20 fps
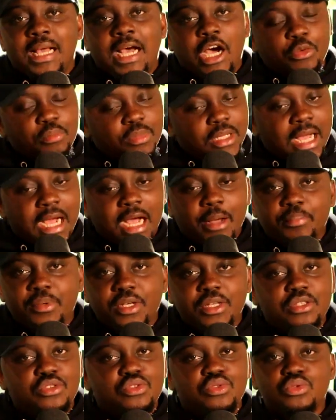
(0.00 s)
I'll be
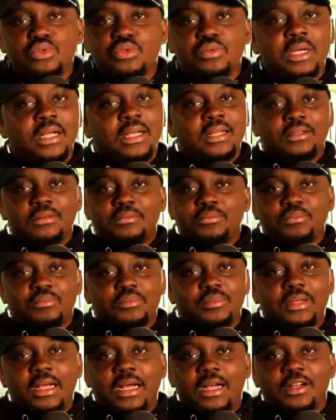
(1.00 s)
happy to
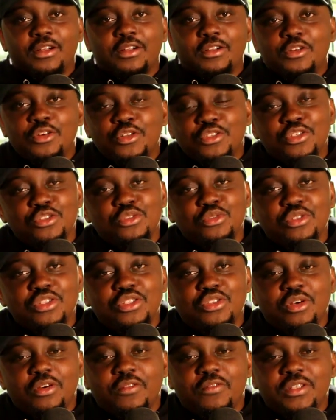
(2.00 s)
continue
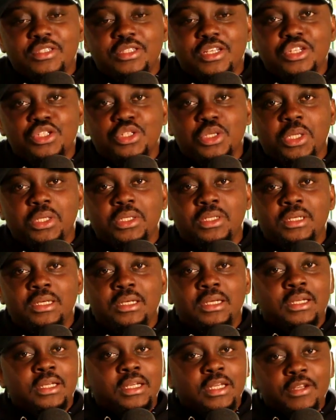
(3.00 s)
this conversation
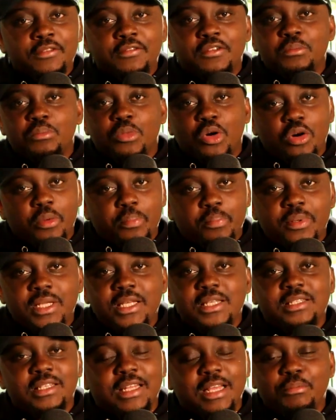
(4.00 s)
even more.
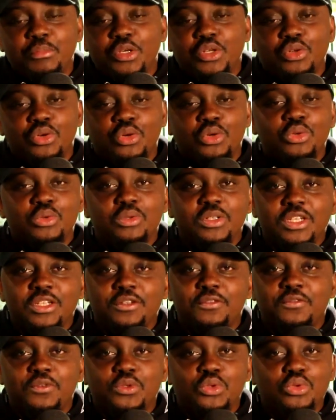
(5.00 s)
Please let me know
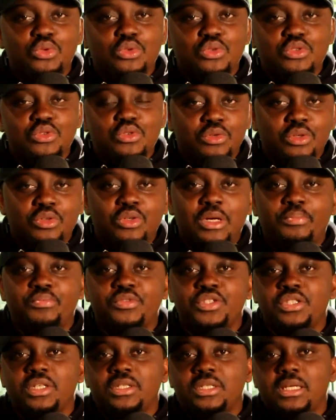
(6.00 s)
if you
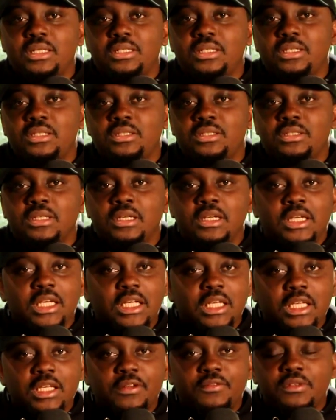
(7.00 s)
appreciated this,
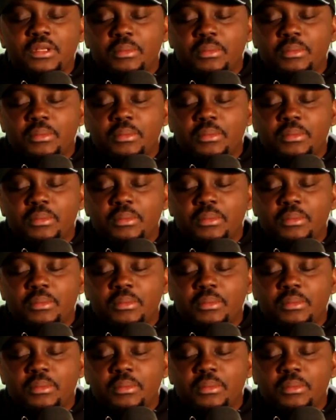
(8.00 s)
if